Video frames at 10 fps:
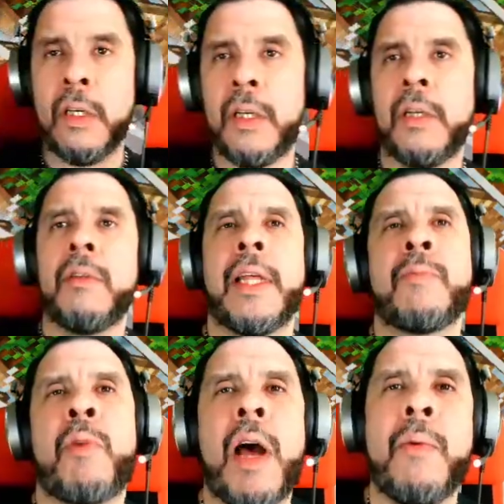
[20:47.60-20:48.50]
know, that's
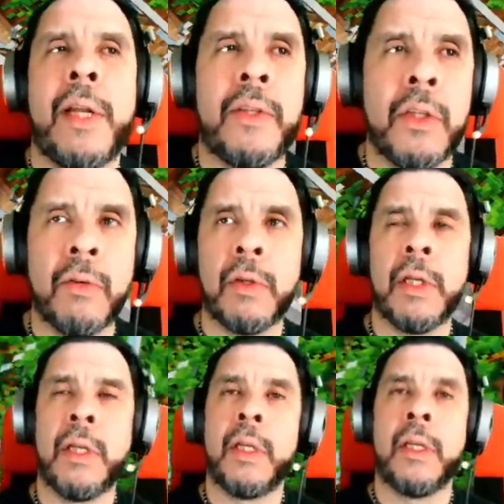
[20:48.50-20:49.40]
probably what I'll do.
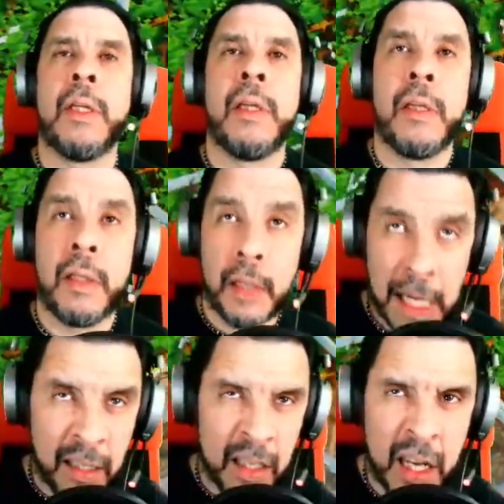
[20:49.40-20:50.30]

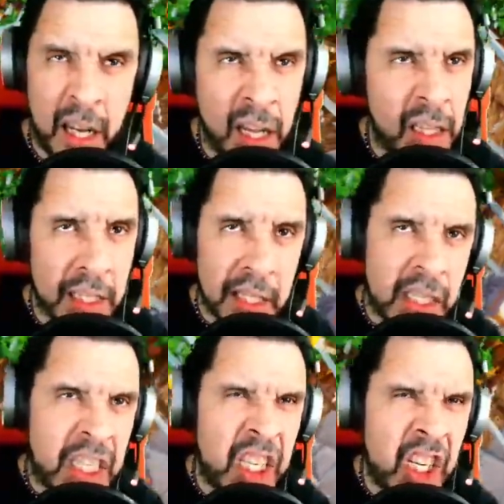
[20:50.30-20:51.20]
It'll look ugly
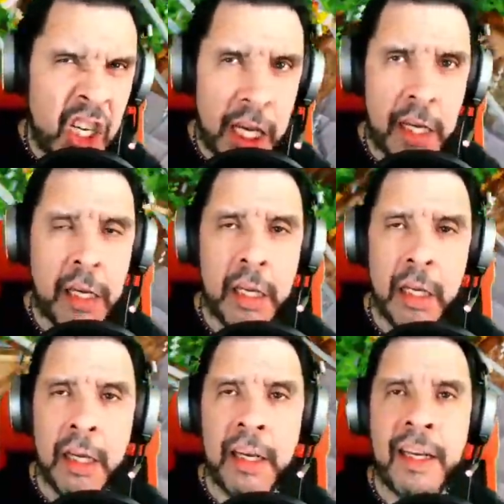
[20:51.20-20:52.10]
as shit.
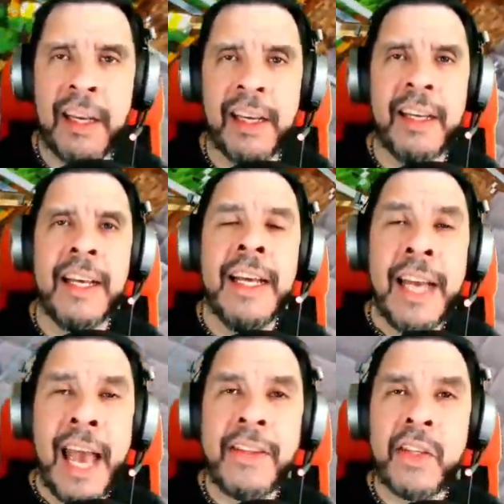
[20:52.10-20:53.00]

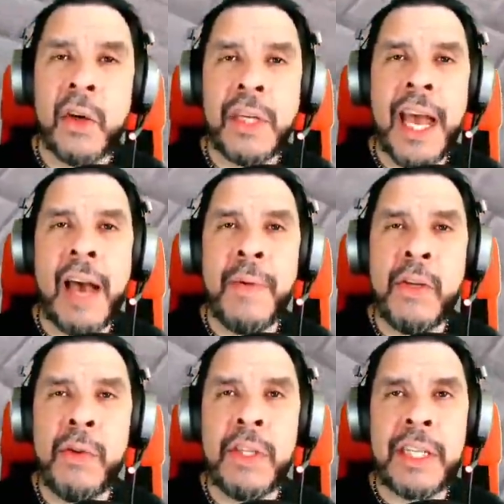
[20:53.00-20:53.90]
And so, yeah, I've been
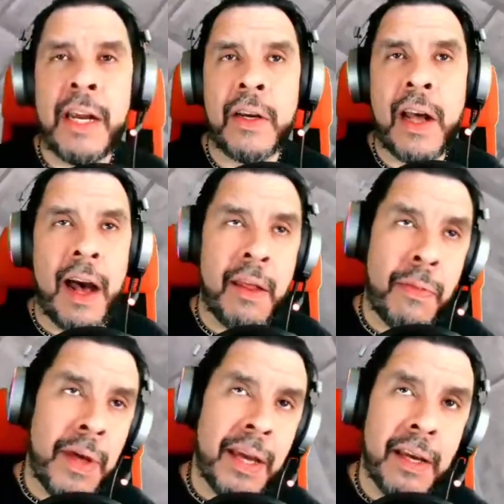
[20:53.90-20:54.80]
doing the terracotta
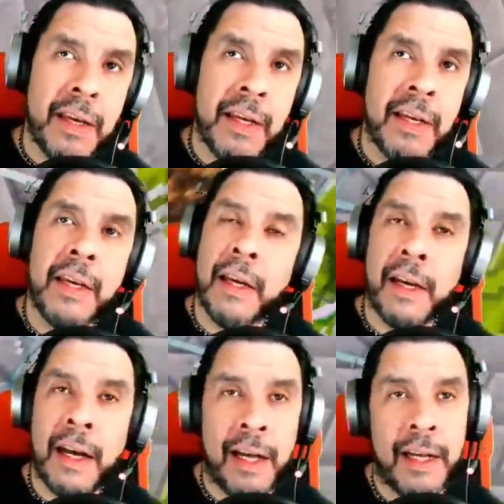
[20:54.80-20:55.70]
thing.
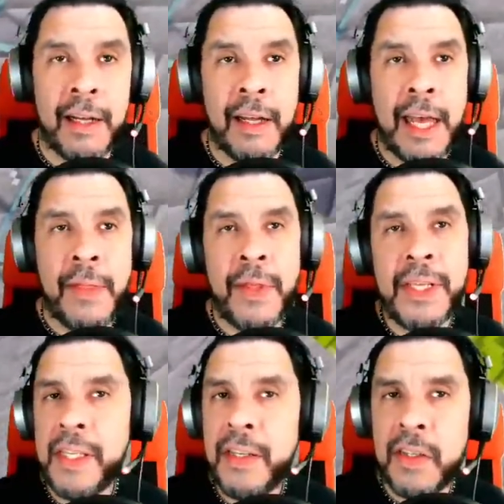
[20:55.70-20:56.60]
And
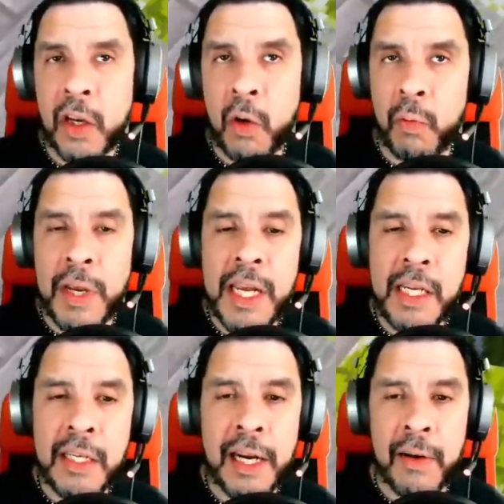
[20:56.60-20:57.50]
this is the green
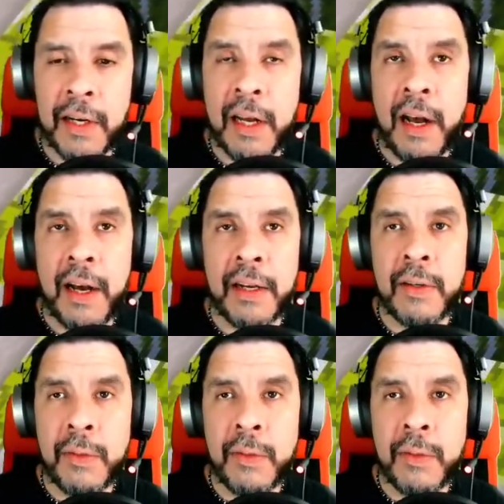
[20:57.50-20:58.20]
terracotta.